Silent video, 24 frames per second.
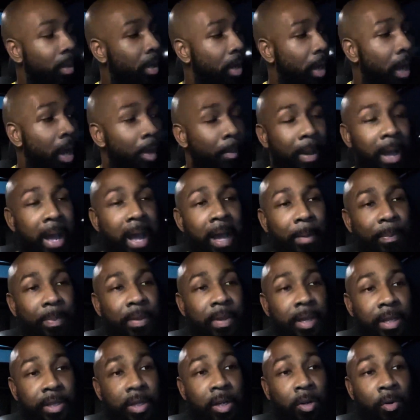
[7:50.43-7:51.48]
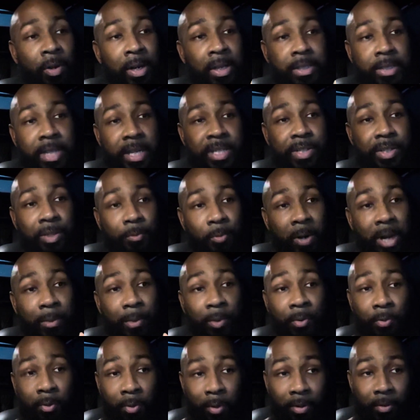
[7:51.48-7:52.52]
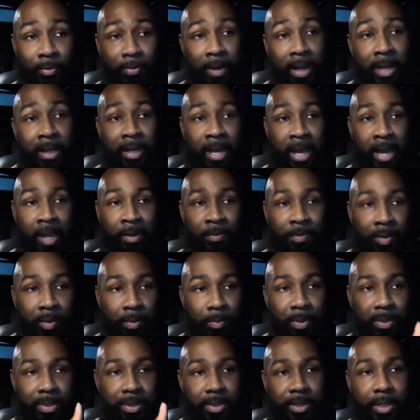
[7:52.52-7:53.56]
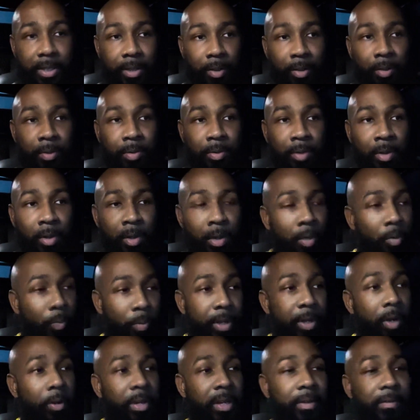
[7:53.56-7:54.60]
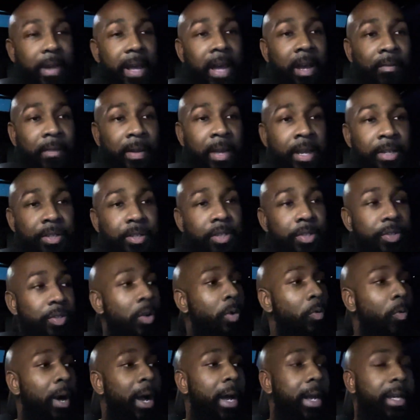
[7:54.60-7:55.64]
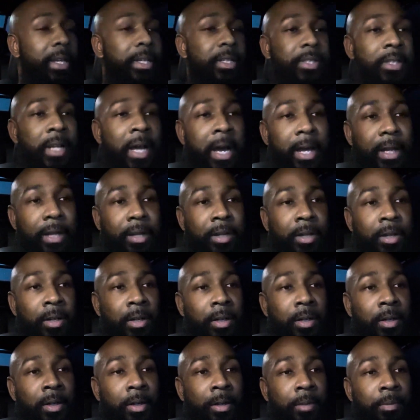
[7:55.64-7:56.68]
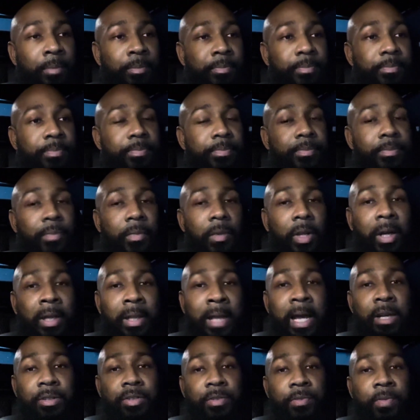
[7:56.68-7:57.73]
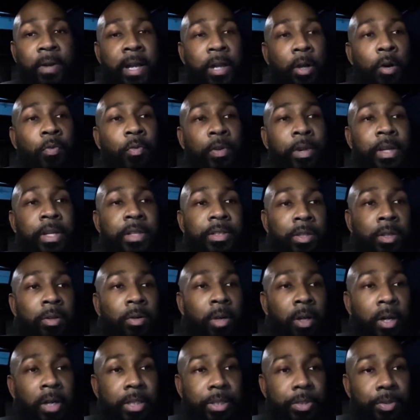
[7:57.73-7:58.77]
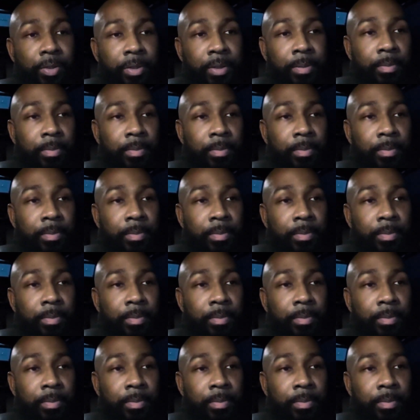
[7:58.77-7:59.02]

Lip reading: I'm happy that they're going to test him right before the fight and after, but still, we don't even have answers on why he's not allowed to fight over in his own country.